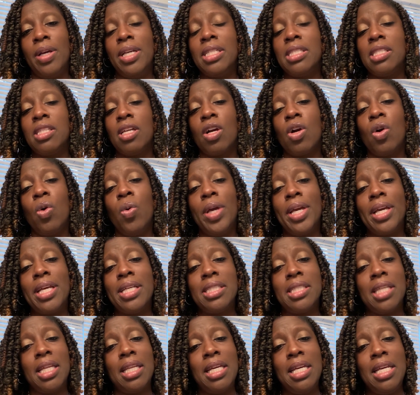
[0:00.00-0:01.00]
It's the
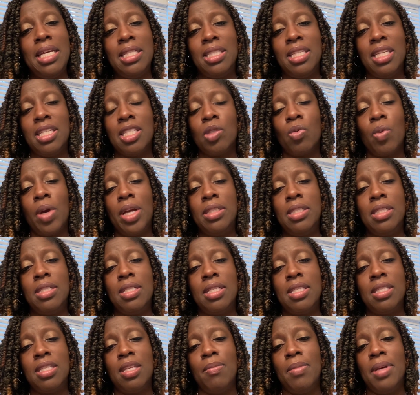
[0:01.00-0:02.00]
quickest and easiest way to
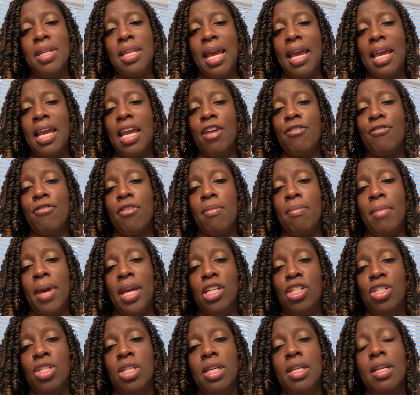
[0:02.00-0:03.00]
disseminate
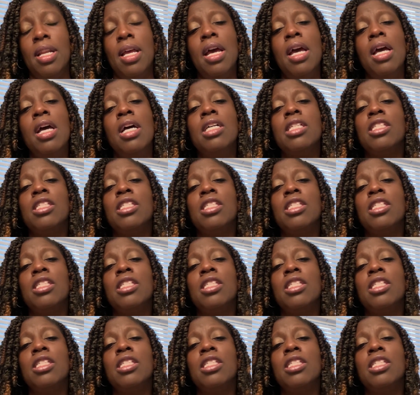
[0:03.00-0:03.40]
information.